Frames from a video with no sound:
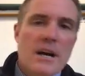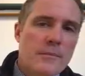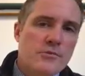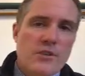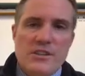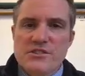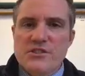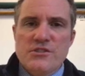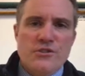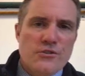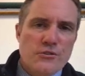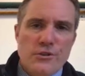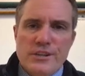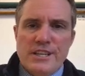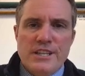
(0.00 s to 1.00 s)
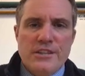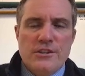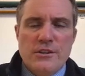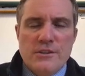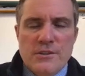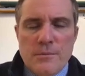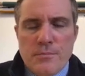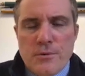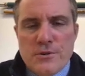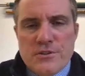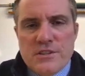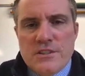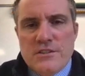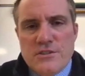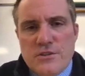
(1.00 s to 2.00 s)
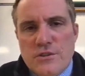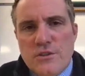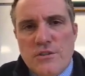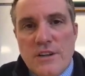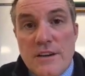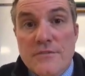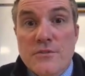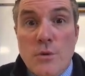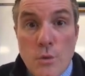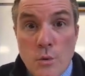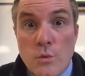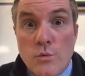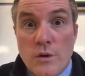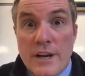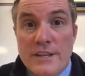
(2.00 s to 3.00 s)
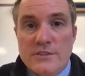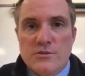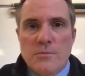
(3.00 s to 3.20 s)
I'm trusting you're looking at the person to your left or right.